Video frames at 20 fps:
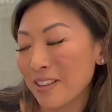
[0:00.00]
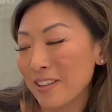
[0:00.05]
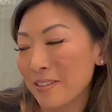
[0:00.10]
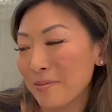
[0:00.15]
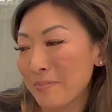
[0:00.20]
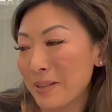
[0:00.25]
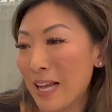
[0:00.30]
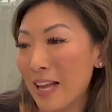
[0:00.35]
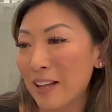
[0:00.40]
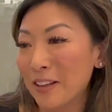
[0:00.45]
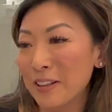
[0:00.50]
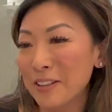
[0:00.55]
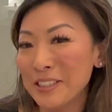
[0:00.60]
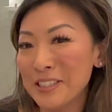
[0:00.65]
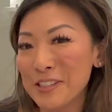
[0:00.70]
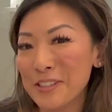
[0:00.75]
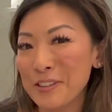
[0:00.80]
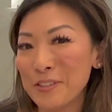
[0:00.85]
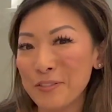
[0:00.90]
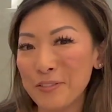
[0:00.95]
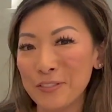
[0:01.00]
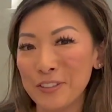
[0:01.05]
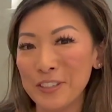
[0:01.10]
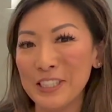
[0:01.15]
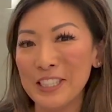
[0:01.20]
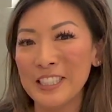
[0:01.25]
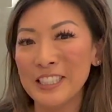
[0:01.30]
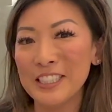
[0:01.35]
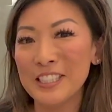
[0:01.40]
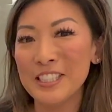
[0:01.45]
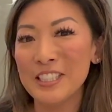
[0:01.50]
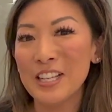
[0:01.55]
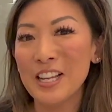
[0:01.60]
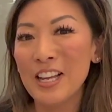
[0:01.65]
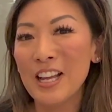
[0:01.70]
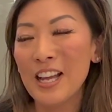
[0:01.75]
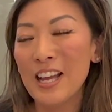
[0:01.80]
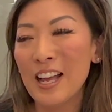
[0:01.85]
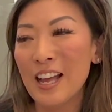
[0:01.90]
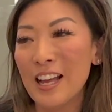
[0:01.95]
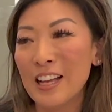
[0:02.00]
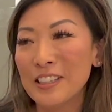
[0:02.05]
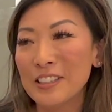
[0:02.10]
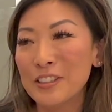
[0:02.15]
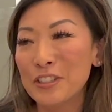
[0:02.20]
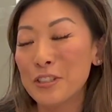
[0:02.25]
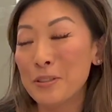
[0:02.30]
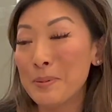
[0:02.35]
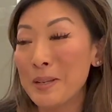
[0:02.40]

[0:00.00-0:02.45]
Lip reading: Yeah, I'll insert footage. To be